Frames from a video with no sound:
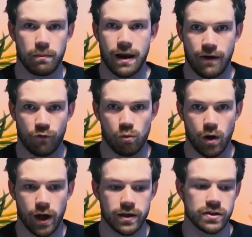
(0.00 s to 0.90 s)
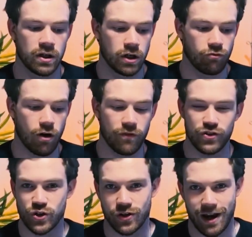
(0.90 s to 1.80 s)
platform works rather than
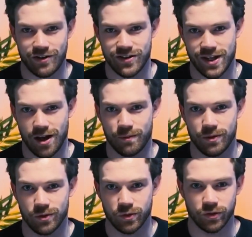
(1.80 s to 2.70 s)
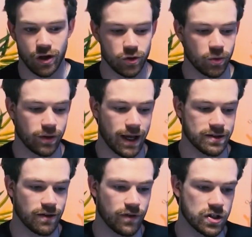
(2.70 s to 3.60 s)
showing you how to set up a Google
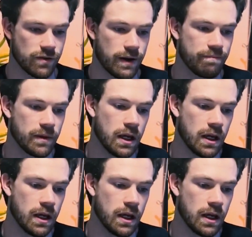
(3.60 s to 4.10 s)
Ads conversion event.